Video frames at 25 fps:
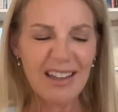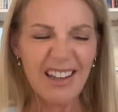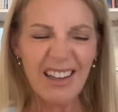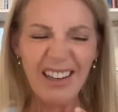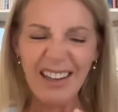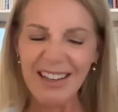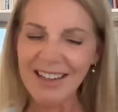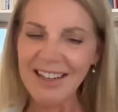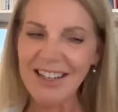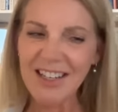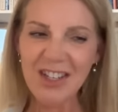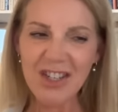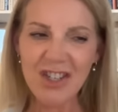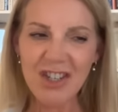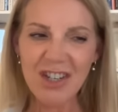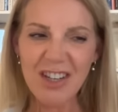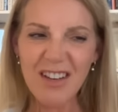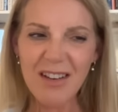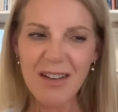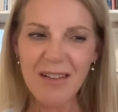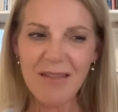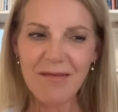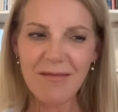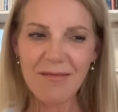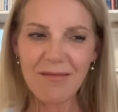
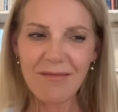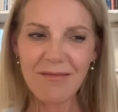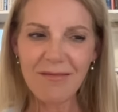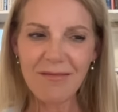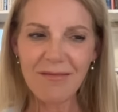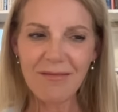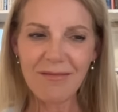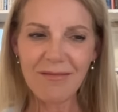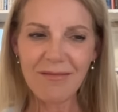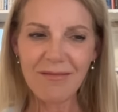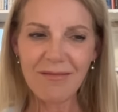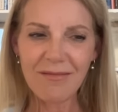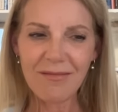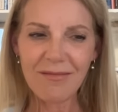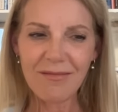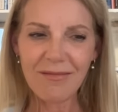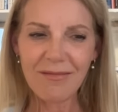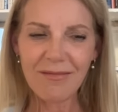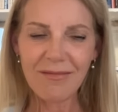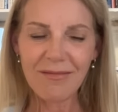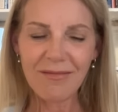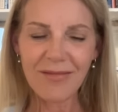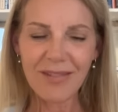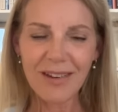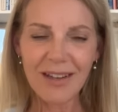energy.
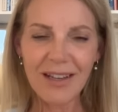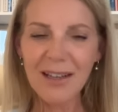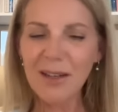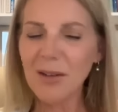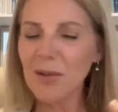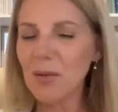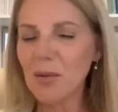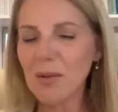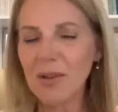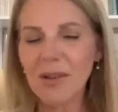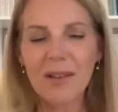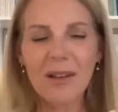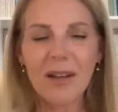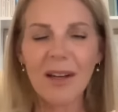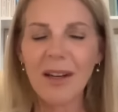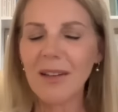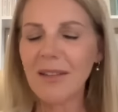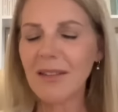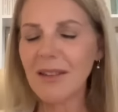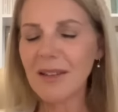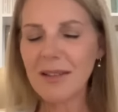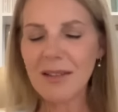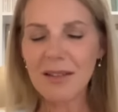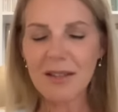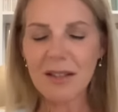And look,
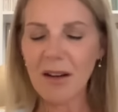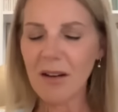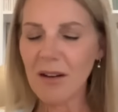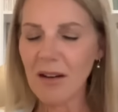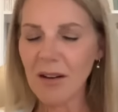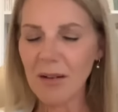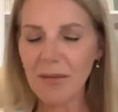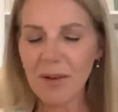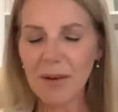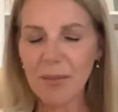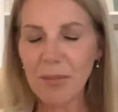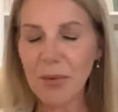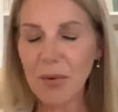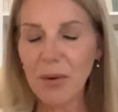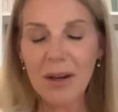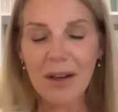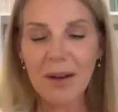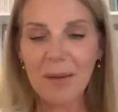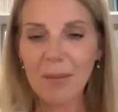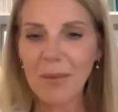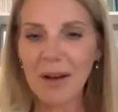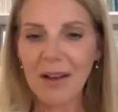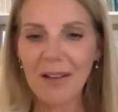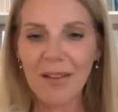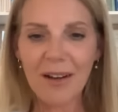at this time, at point
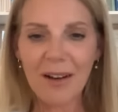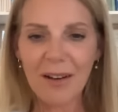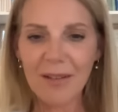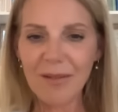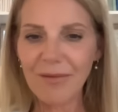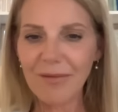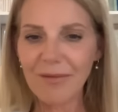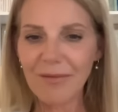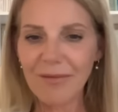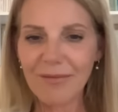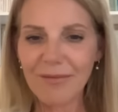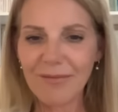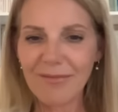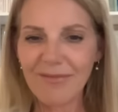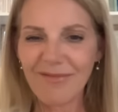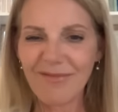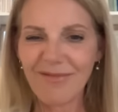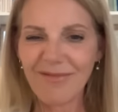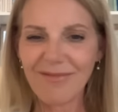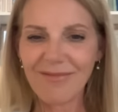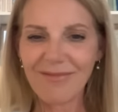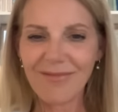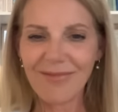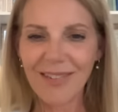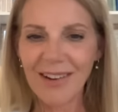in my life,
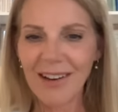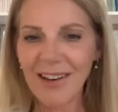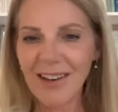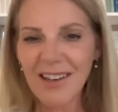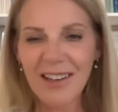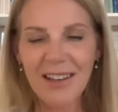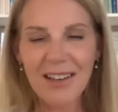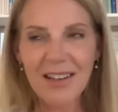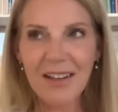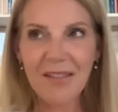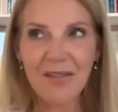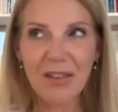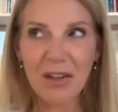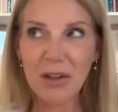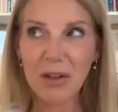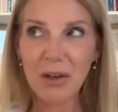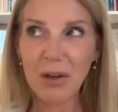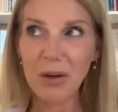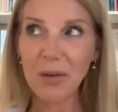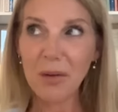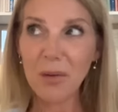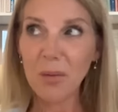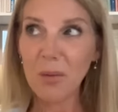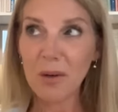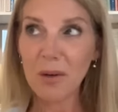I didn't even
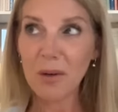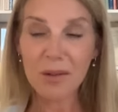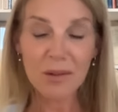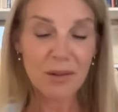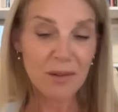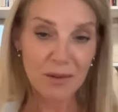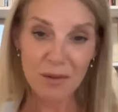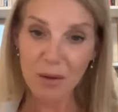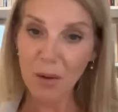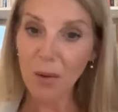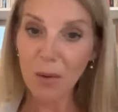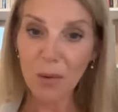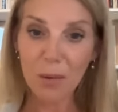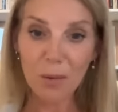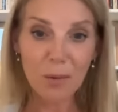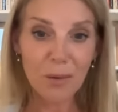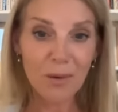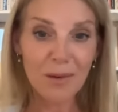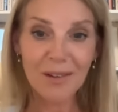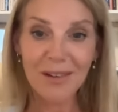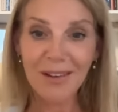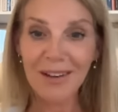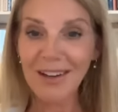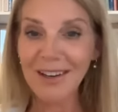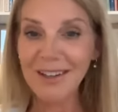know the word
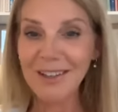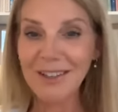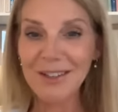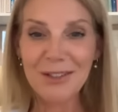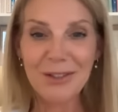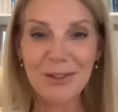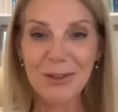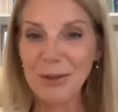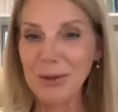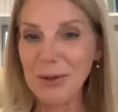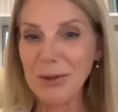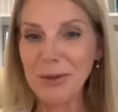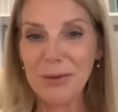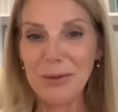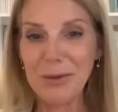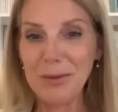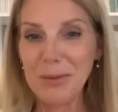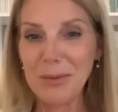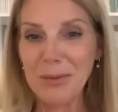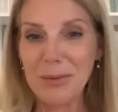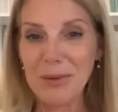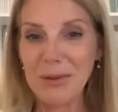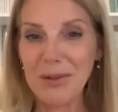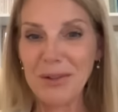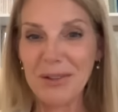soul. I didn't know the
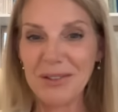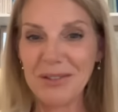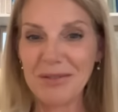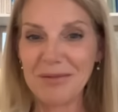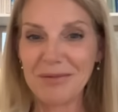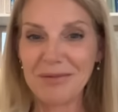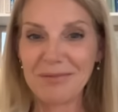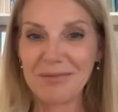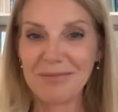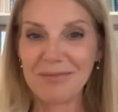word